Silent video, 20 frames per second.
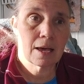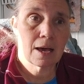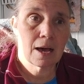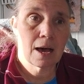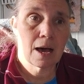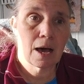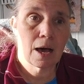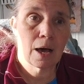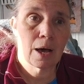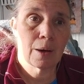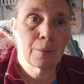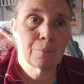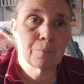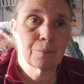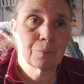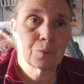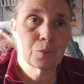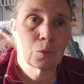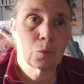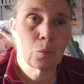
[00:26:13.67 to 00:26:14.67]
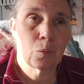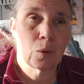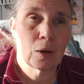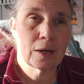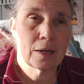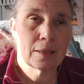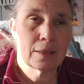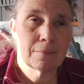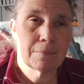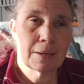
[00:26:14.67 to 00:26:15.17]

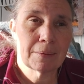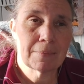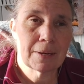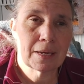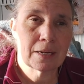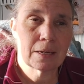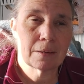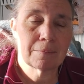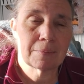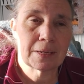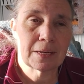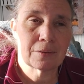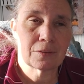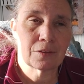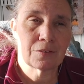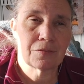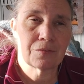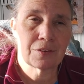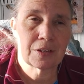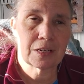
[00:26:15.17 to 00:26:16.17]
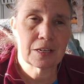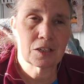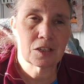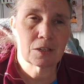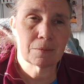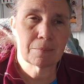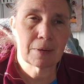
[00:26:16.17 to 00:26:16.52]
One of them I might not be able to finish.